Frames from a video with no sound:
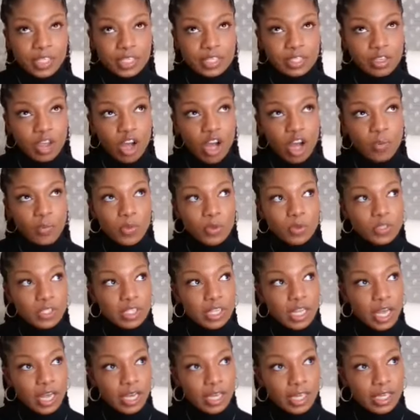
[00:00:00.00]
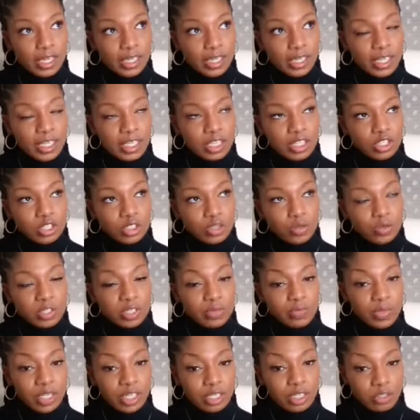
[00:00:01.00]
It's almost like he's
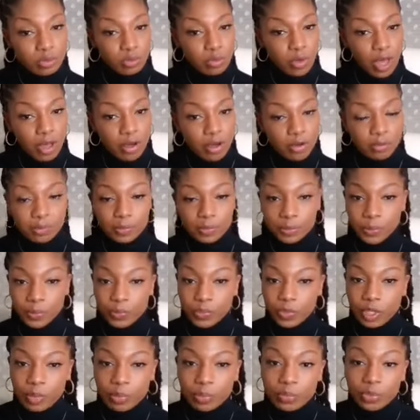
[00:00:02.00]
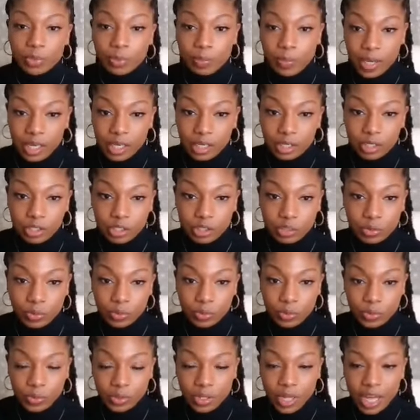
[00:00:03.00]
using me to help prepare you.